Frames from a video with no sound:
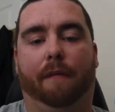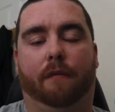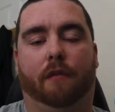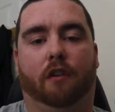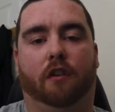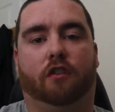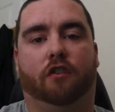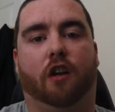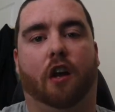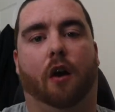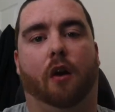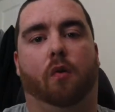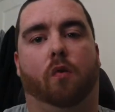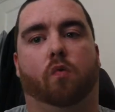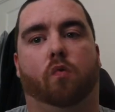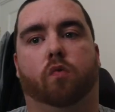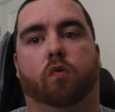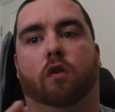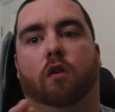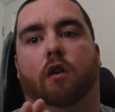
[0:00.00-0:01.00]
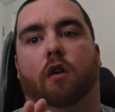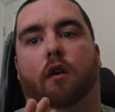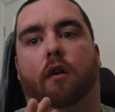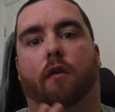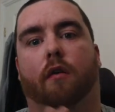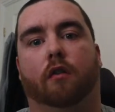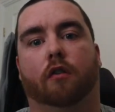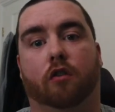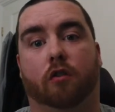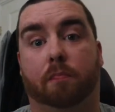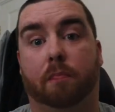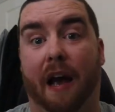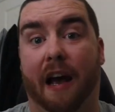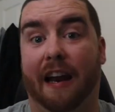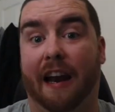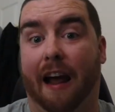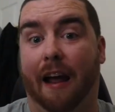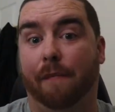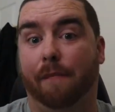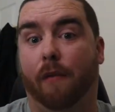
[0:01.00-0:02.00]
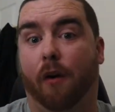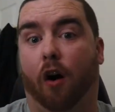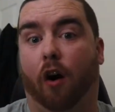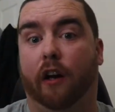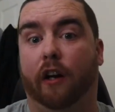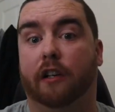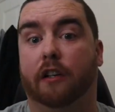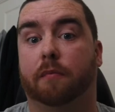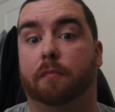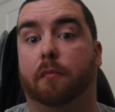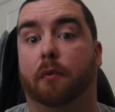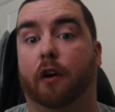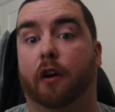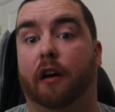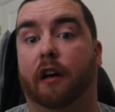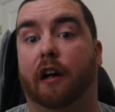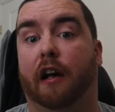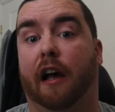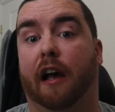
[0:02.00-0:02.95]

So just bear that in mind. But